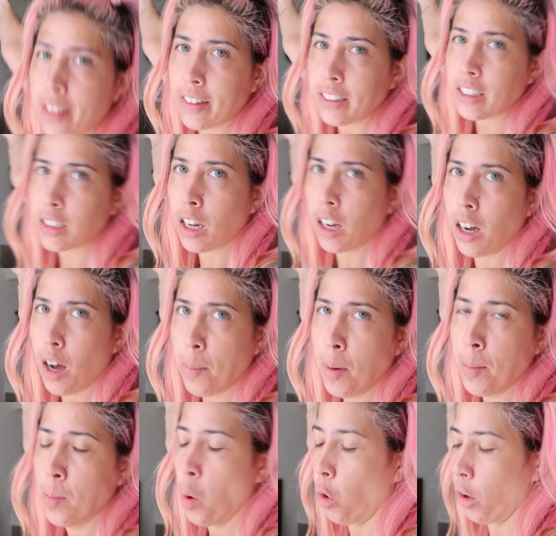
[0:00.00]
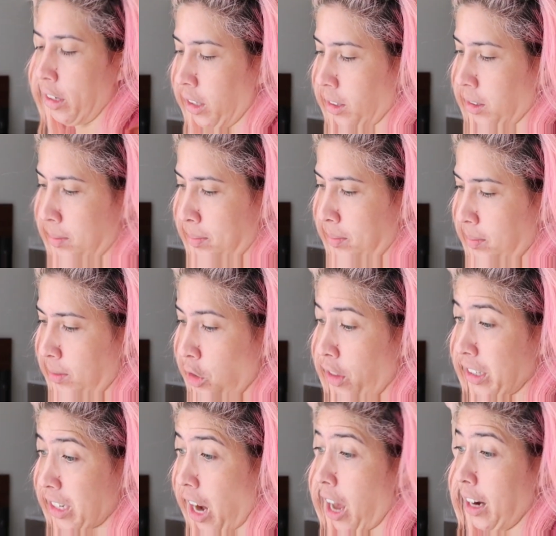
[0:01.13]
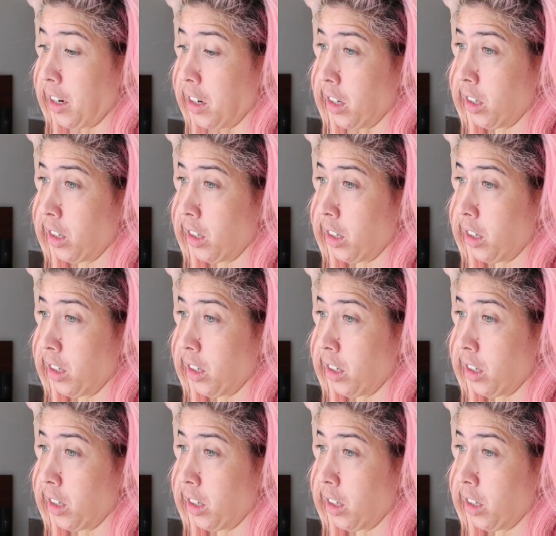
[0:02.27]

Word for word: this is a, a memorial to this light.